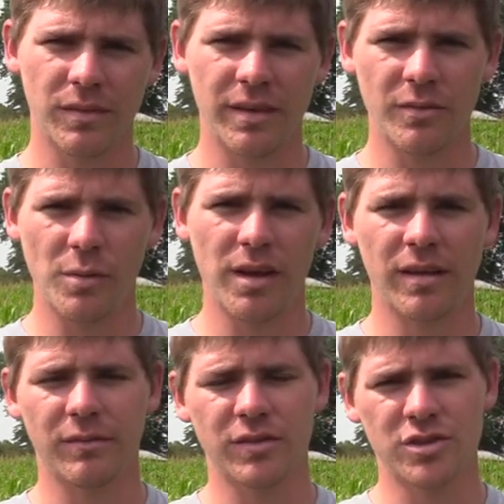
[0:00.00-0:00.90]
giveaway
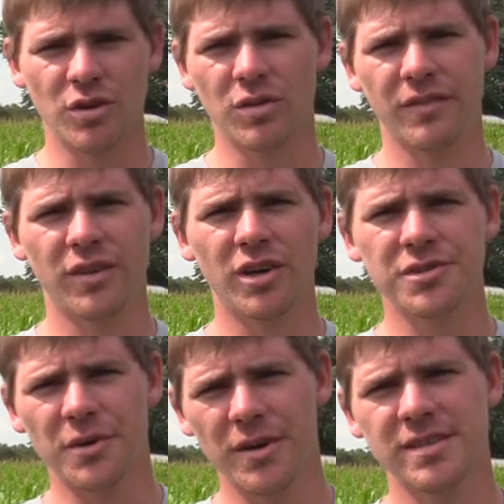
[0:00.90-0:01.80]
of choke of your
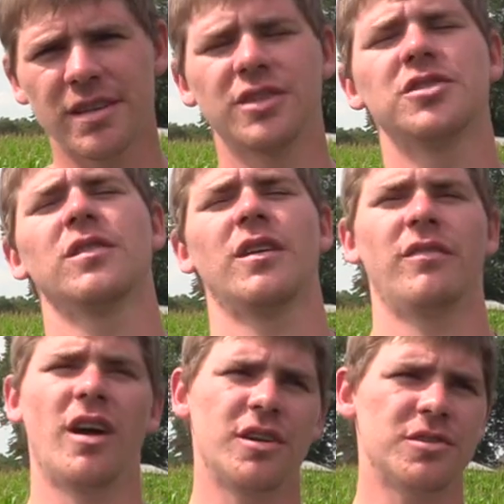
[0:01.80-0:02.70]
choice and a choke
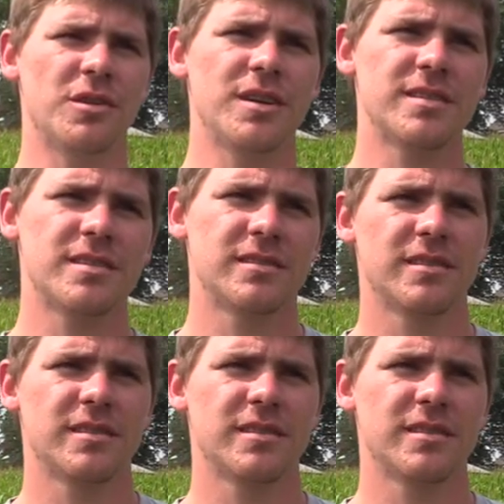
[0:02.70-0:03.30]
of our choice.